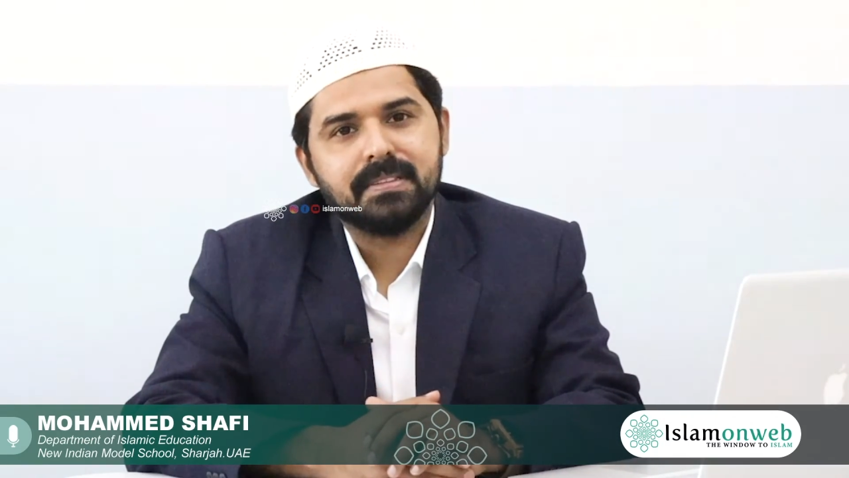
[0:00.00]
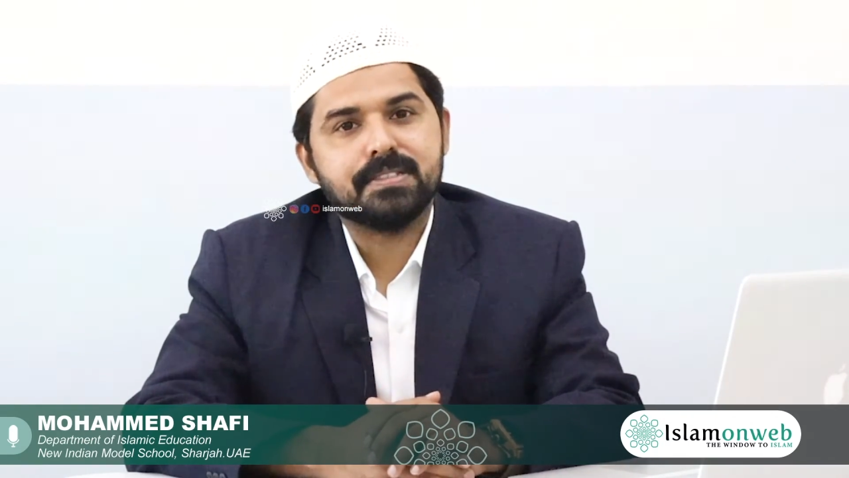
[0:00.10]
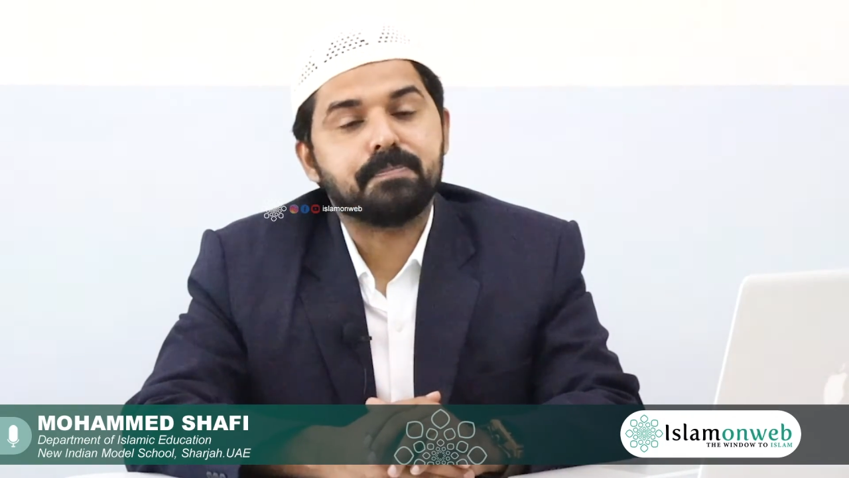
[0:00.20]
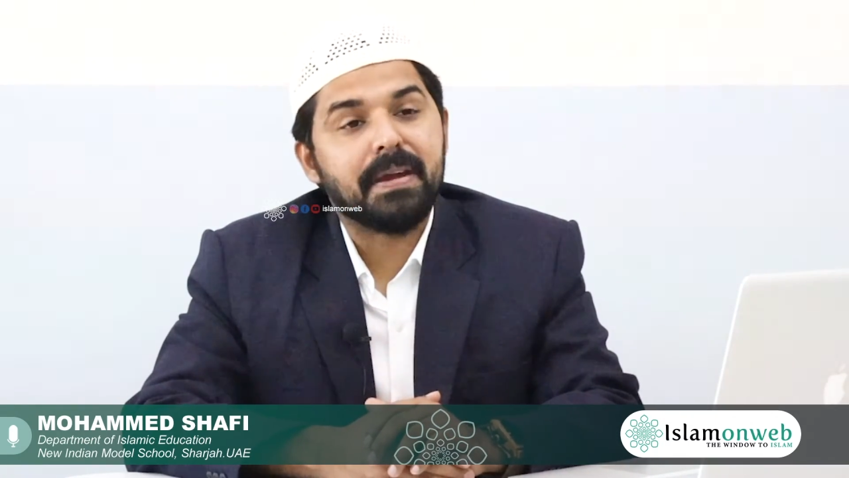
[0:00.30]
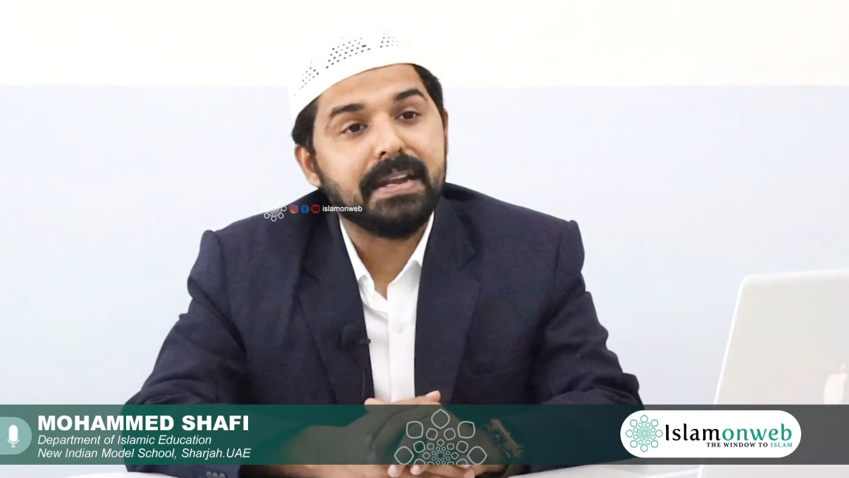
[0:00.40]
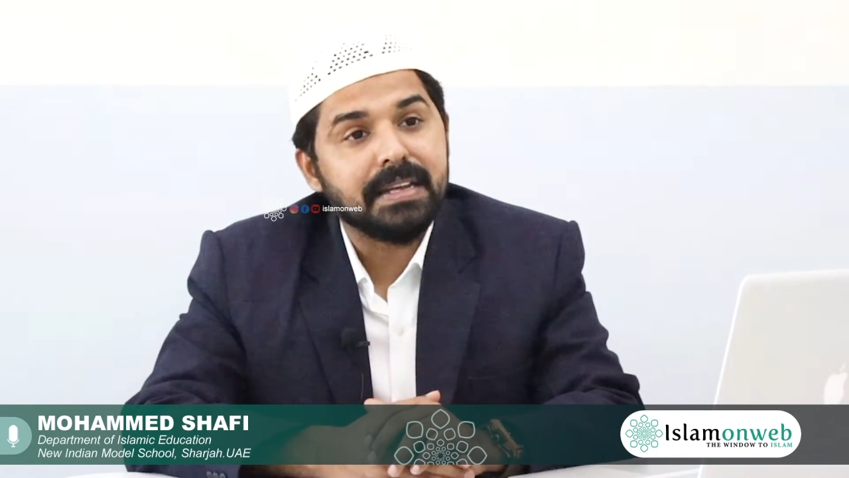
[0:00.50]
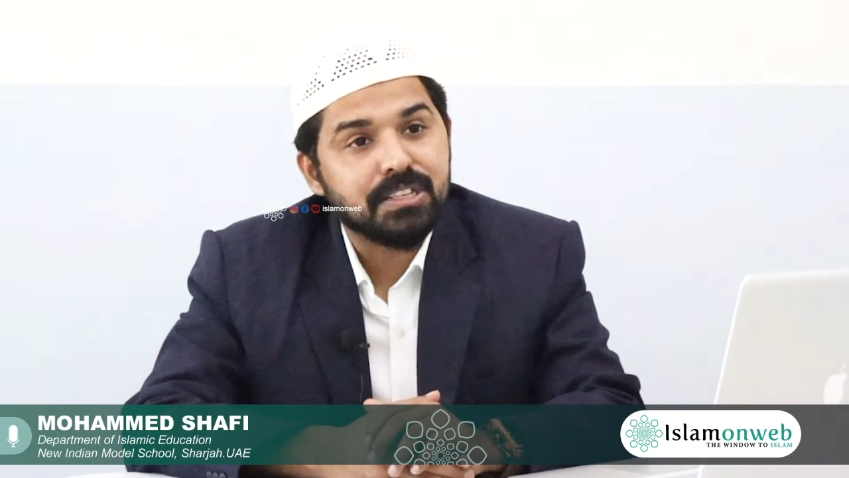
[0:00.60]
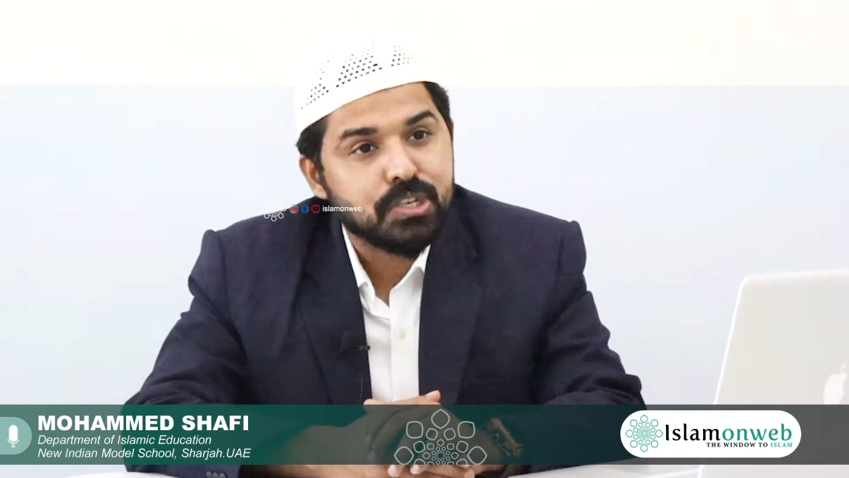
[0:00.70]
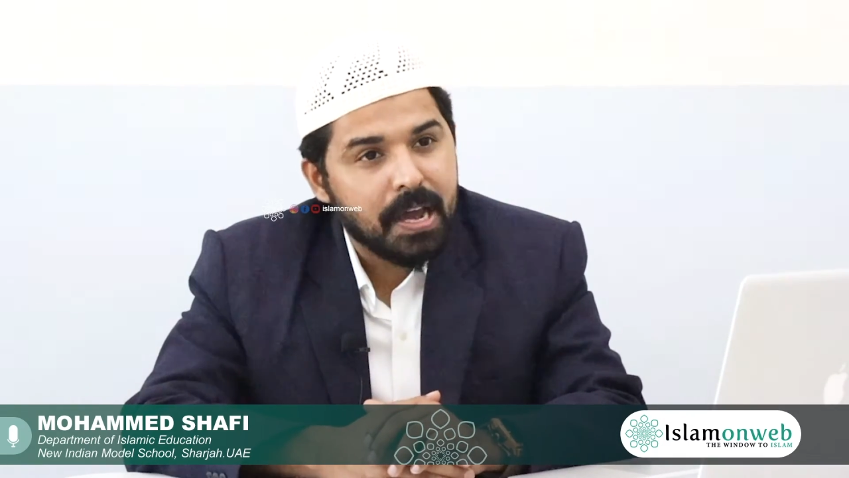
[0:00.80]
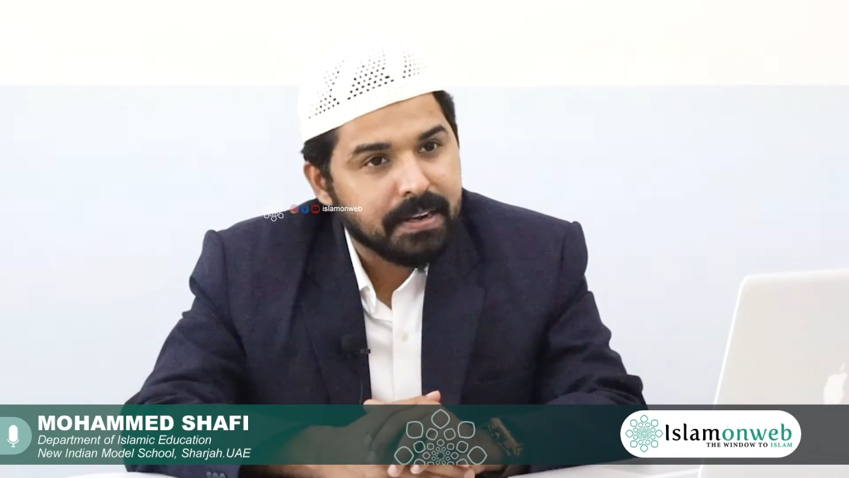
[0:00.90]

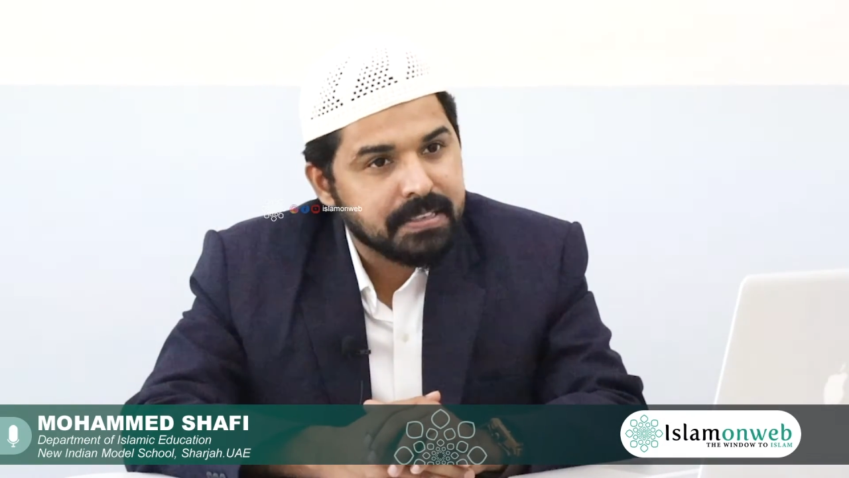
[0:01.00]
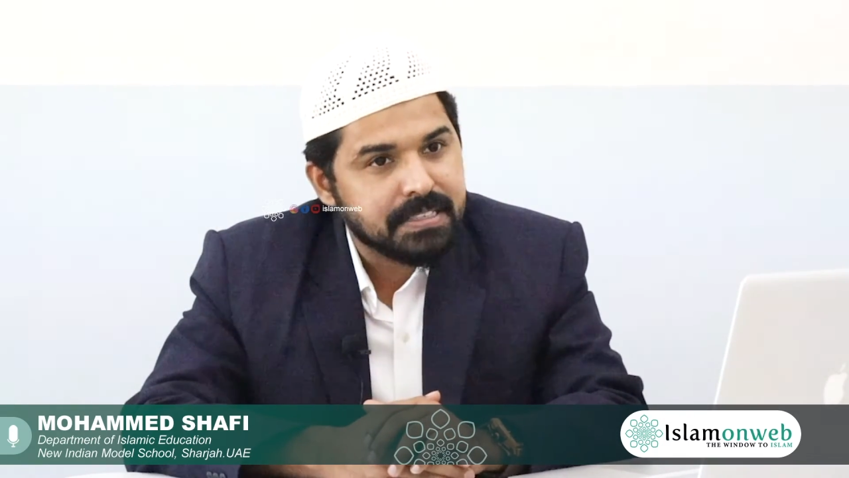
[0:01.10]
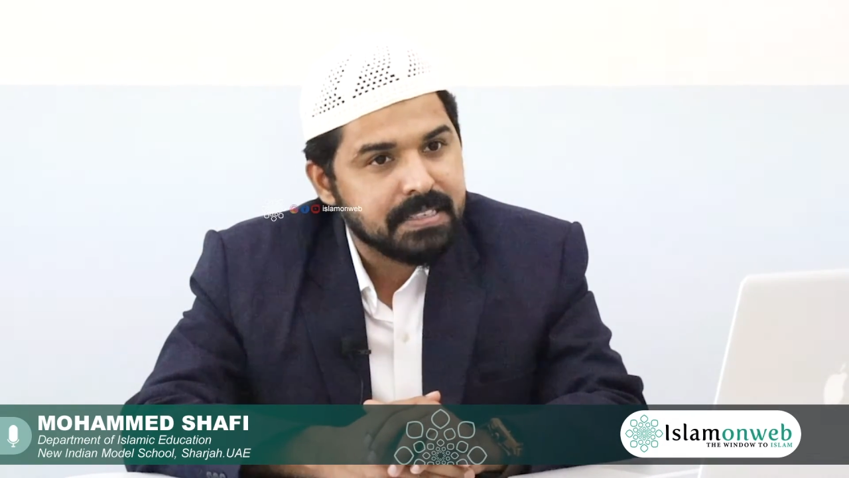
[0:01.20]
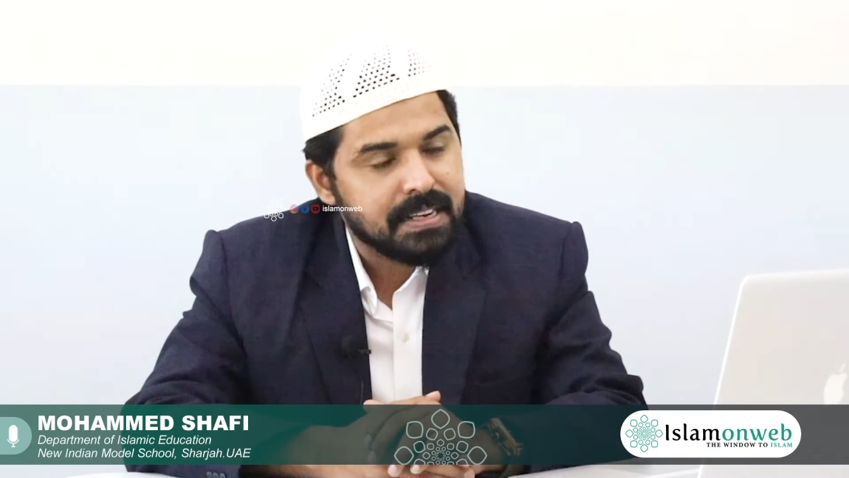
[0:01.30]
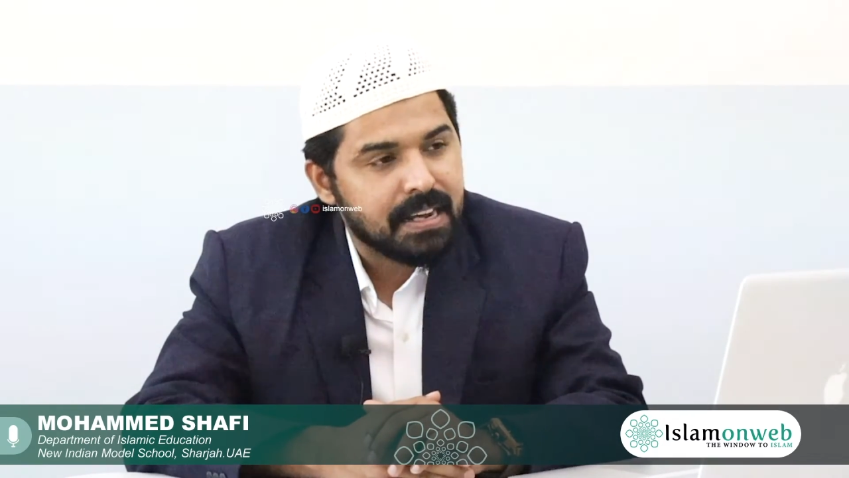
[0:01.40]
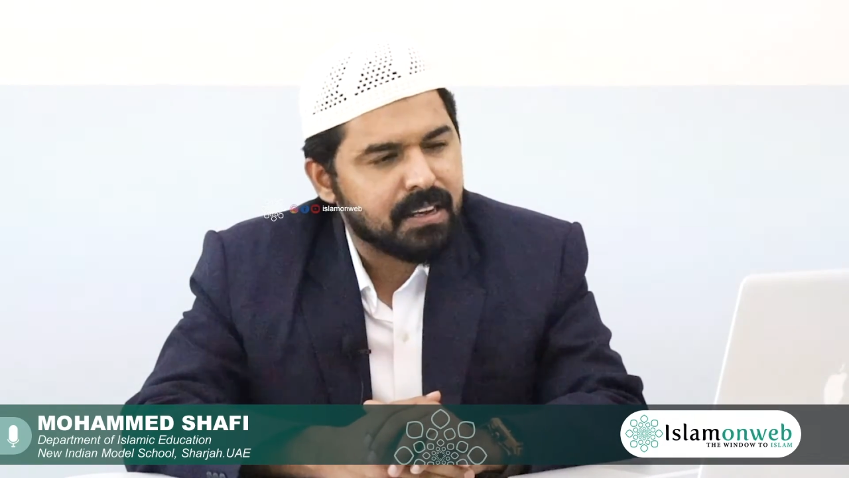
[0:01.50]
spending charity